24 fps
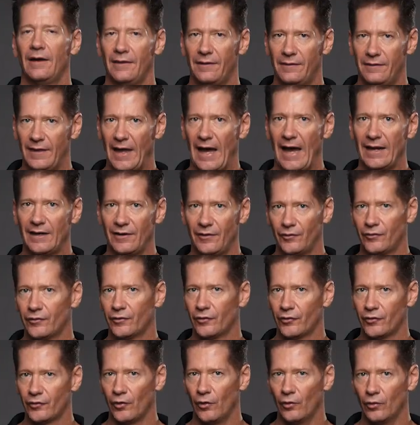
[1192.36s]
That is the
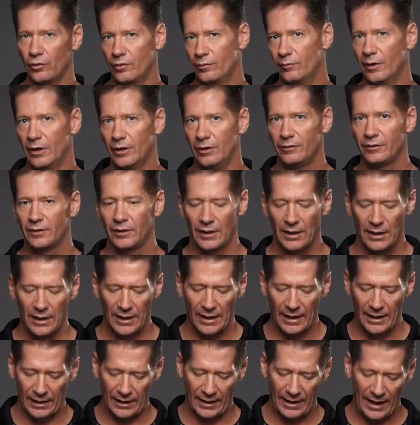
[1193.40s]
solo mode,
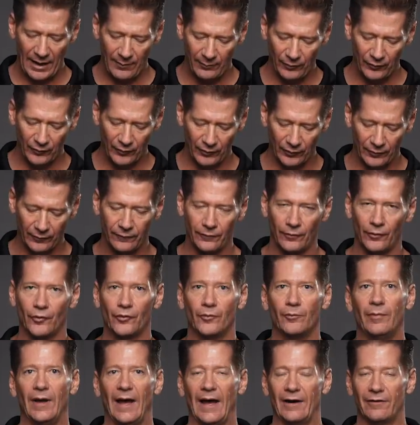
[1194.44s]
and it happens on the
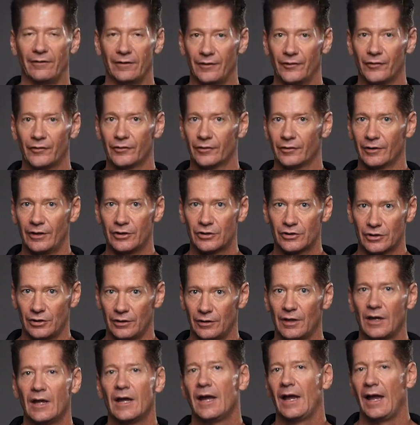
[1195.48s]
first battery
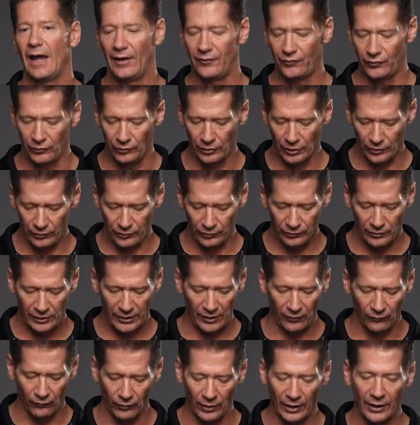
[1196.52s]
installation. As you know, you
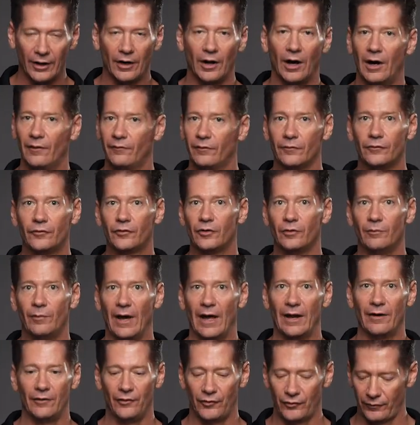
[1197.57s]
can run it off of 2
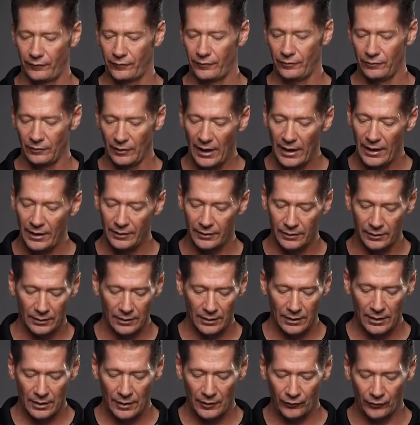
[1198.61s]
batteries if you like,
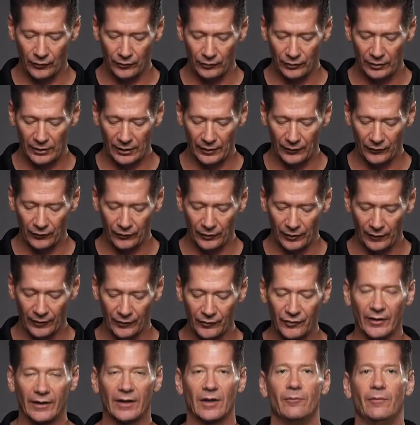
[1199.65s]
so you can install the
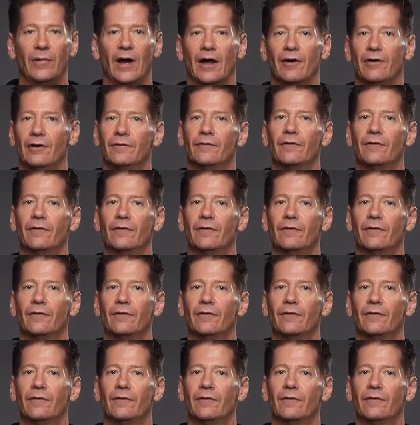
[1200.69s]
2nd battery